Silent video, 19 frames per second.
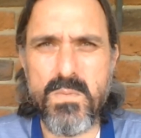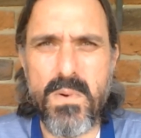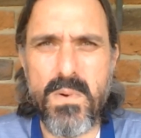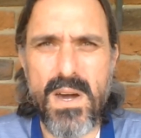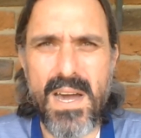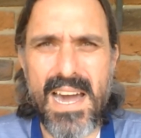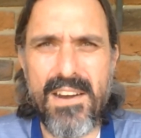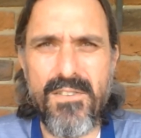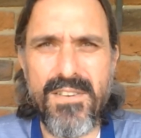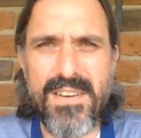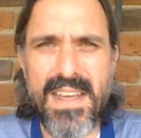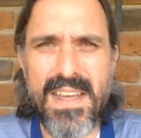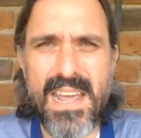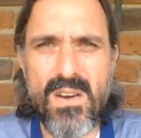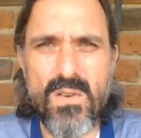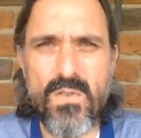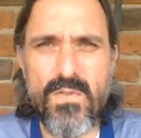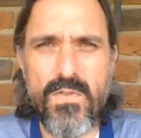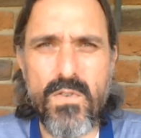by
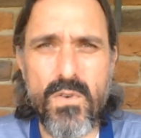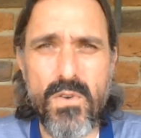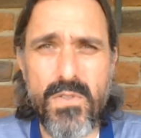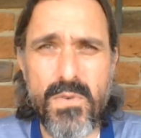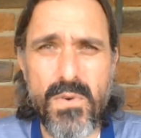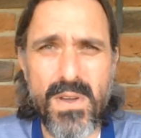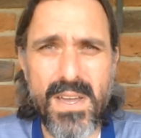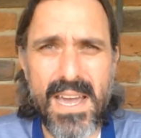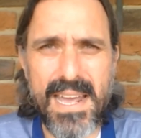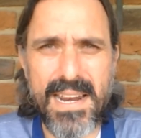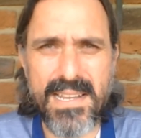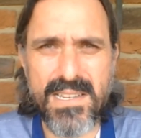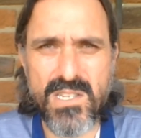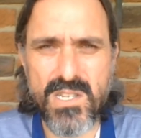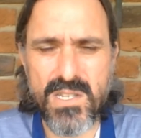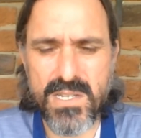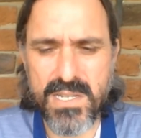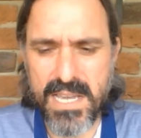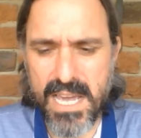110 or 4 and 3/8
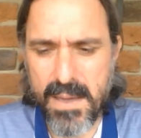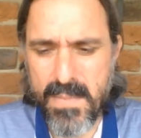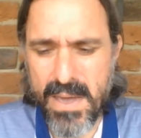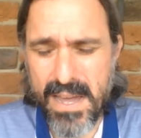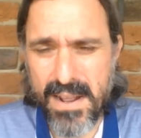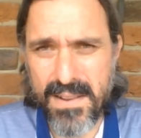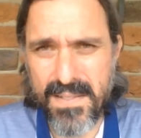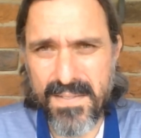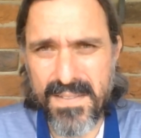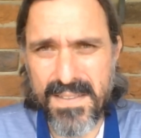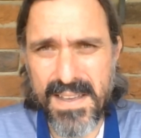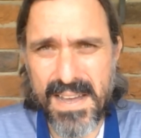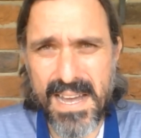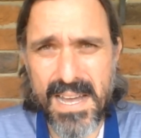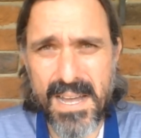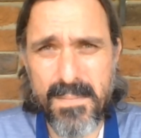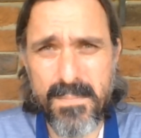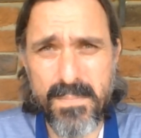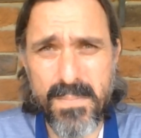inches came out, and
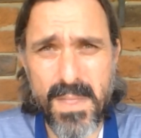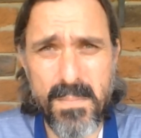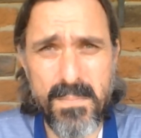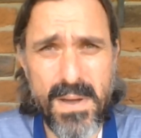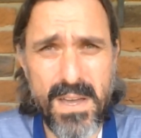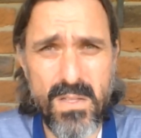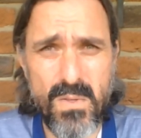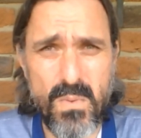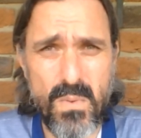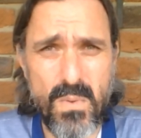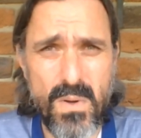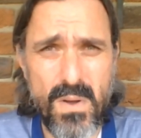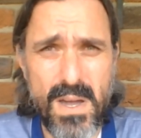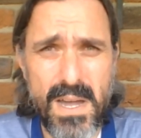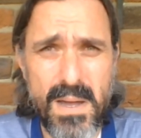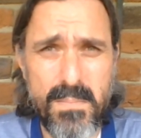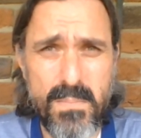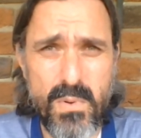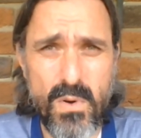they both
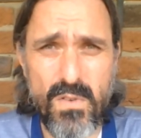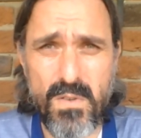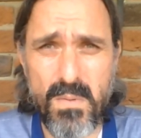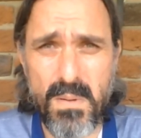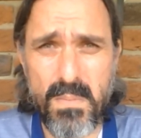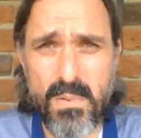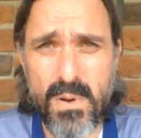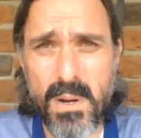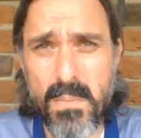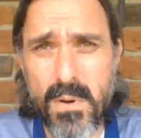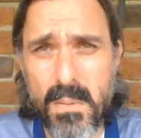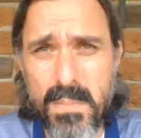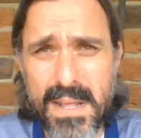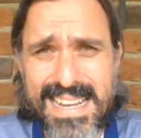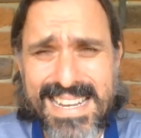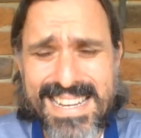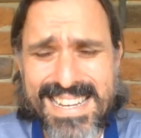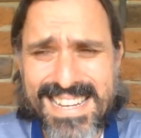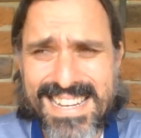proved to be pretty
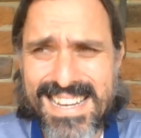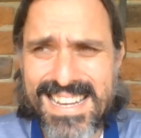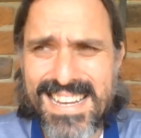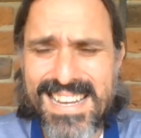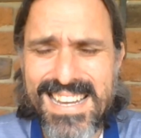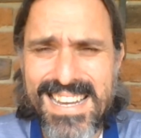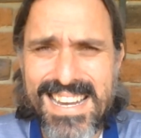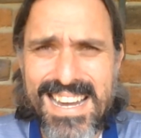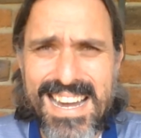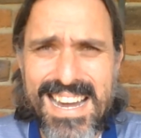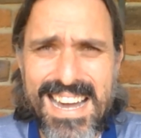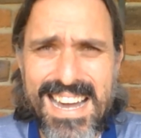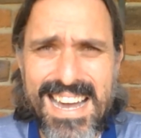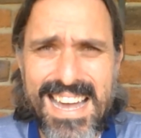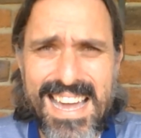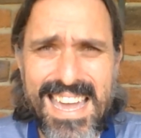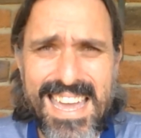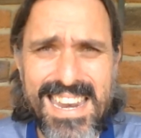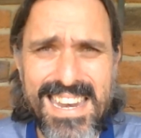popular.
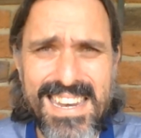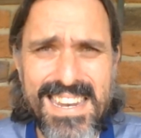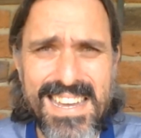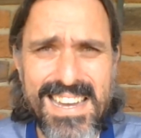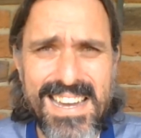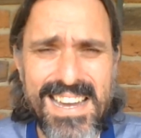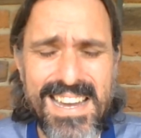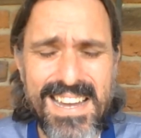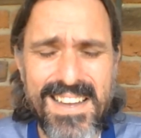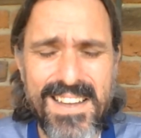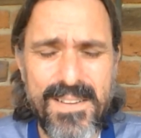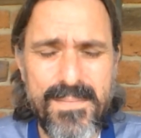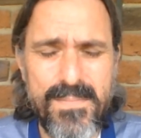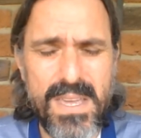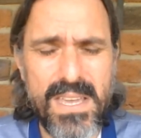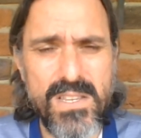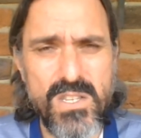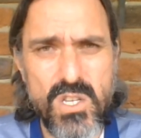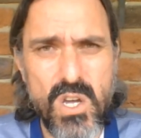And
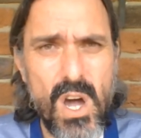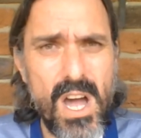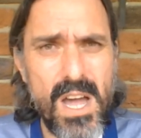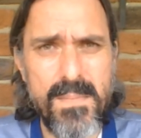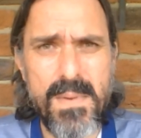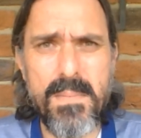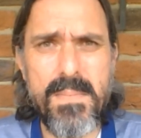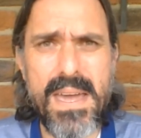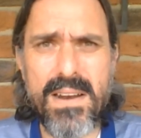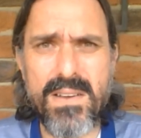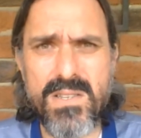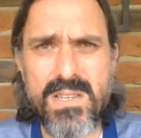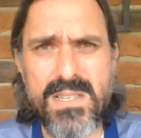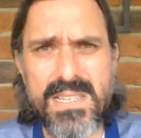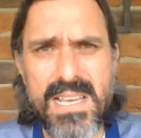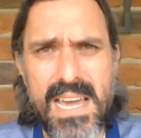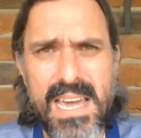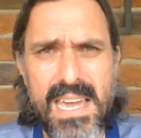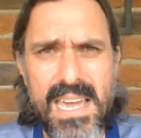in time, Habanos
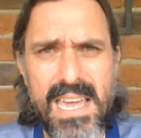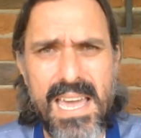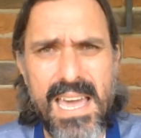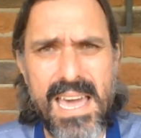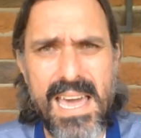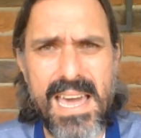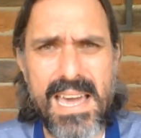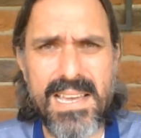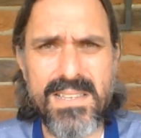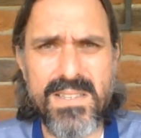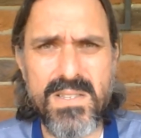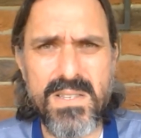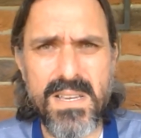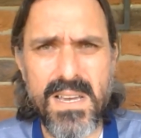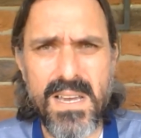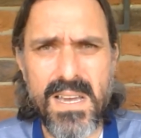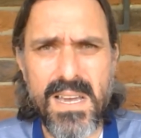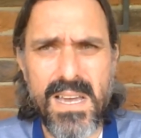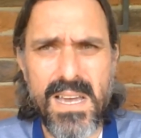SA
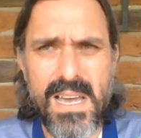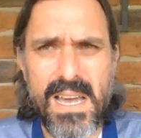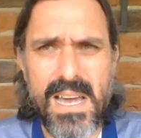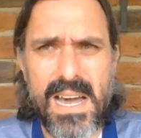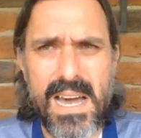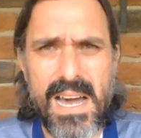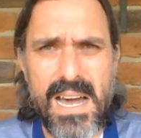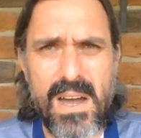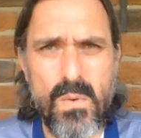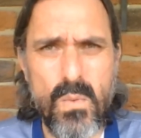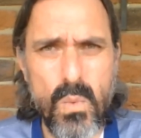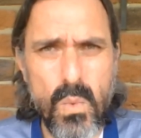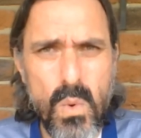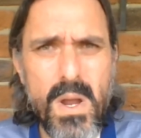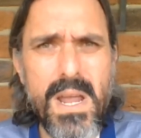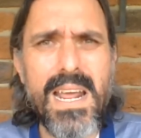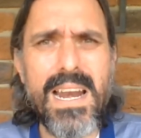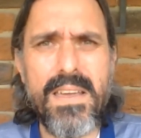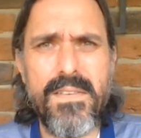has
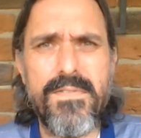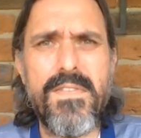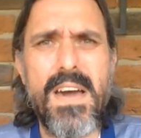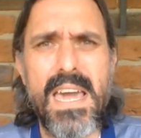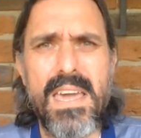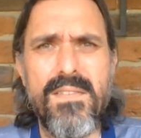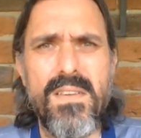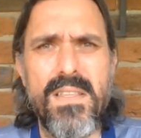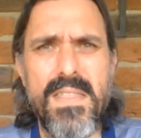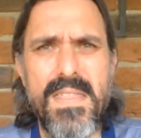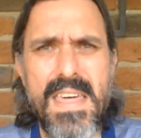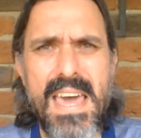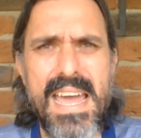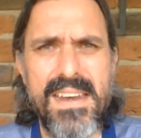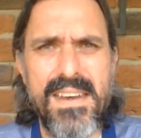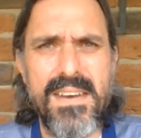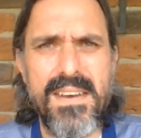really favoured that